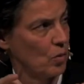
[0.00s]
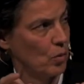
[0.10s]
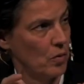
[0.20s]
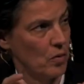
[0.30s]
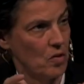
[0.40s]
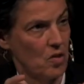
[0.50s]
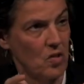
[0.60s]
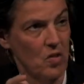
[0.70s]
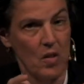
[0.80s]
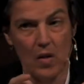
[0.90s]
like to
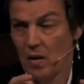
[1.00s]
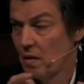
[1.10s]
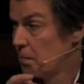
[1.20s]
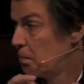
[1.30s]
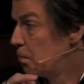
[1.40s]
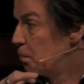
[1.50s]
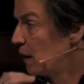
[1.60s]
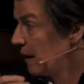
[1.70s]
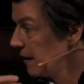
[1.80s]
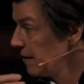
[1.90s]

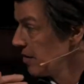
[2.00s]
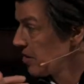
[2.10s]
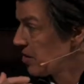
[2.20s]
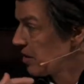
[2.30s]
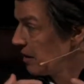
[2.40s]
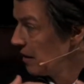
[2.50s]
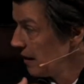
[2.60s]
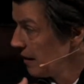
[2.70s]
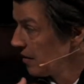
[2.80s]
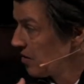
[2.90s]
make
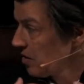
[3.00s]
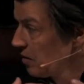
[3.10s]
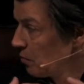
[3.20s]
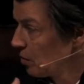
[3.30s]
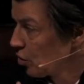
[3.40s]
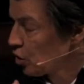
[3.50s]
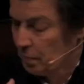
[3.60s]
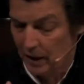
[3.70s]
the attempt that